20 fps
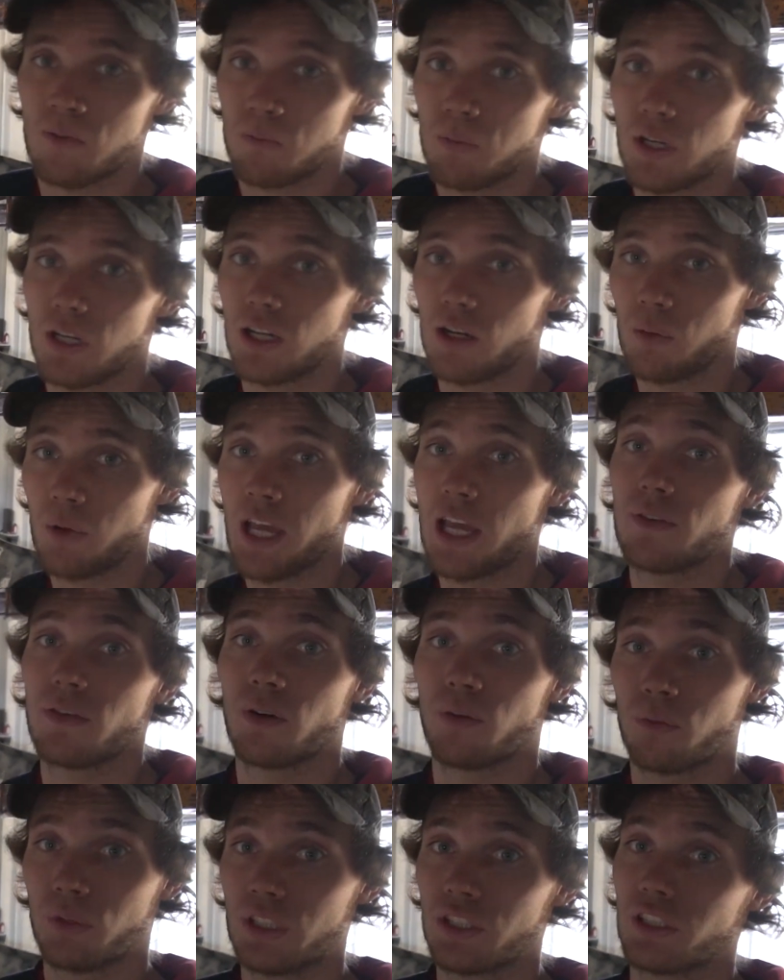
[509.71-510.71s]
But we have
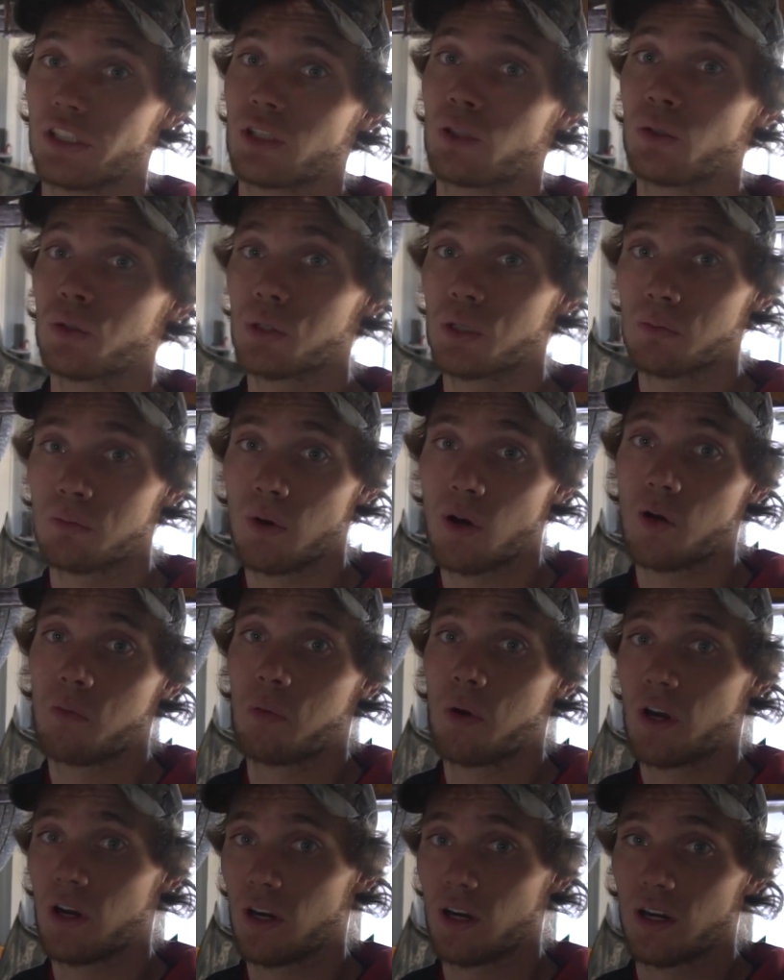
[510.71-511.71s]
a really cool
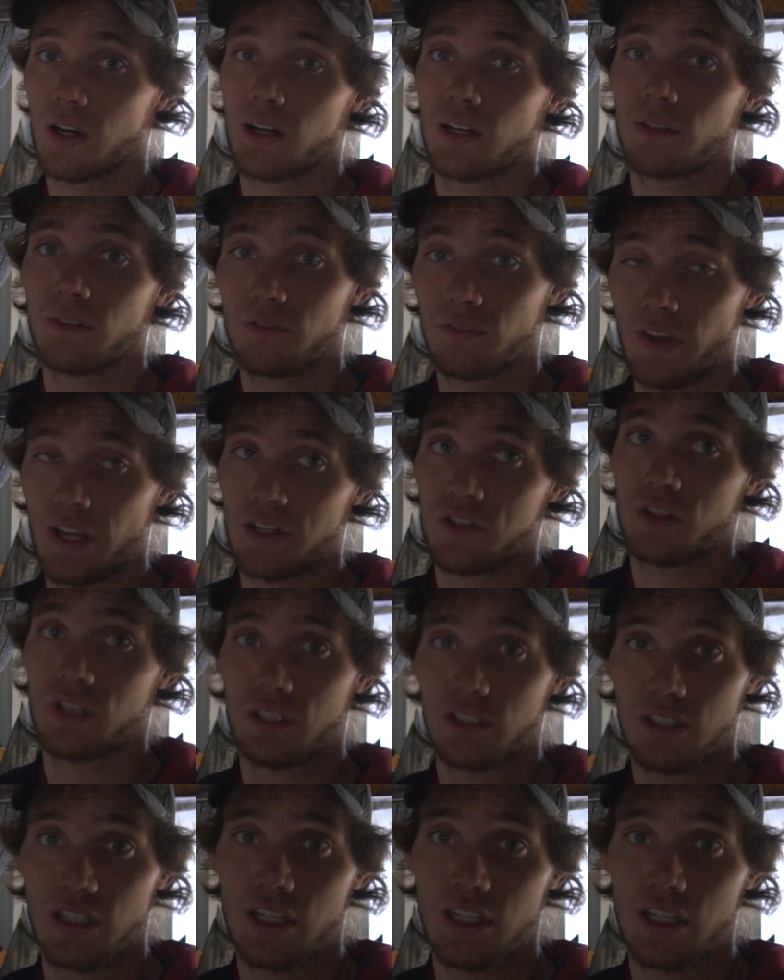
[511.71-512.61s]
Mopar veteran